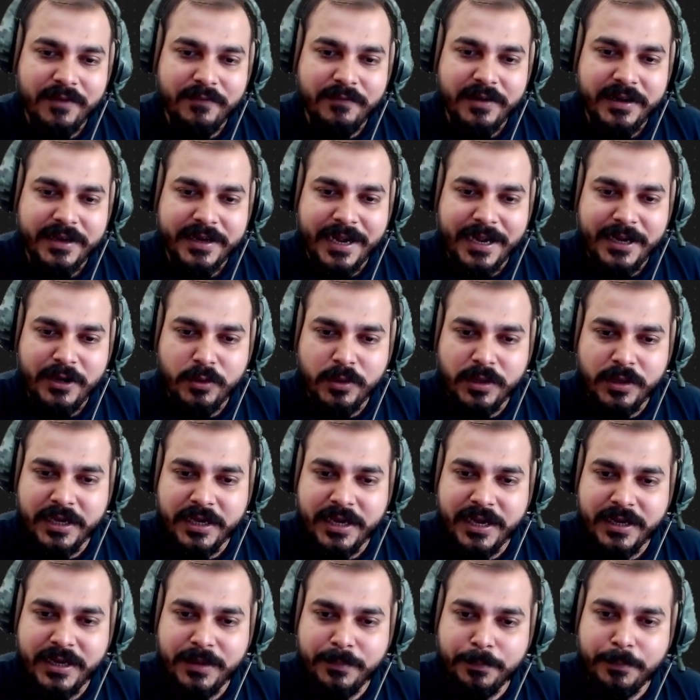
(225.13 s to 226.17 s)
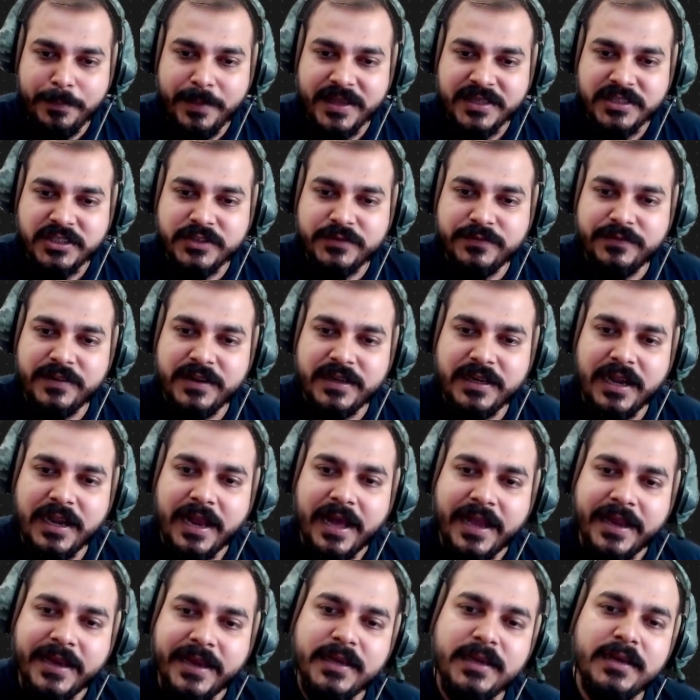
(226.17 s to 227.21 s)
we'll try to create a best fit
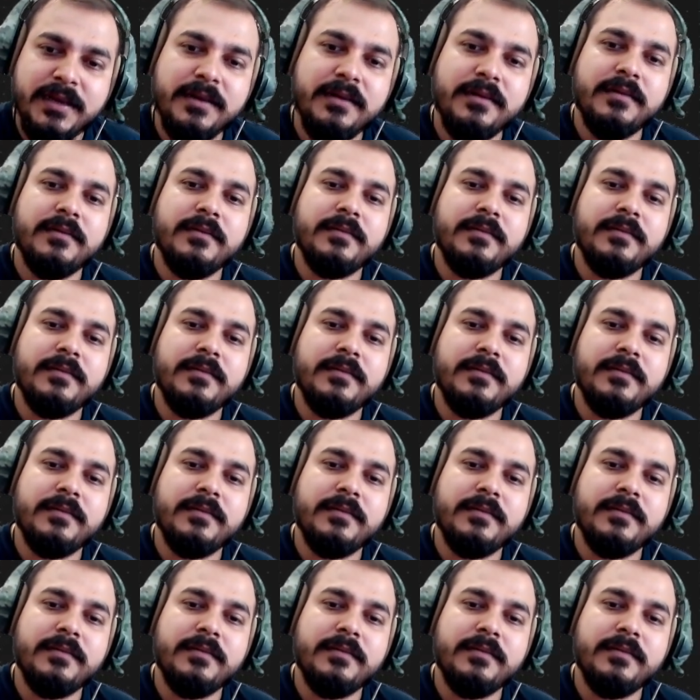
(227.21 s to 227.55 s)
line.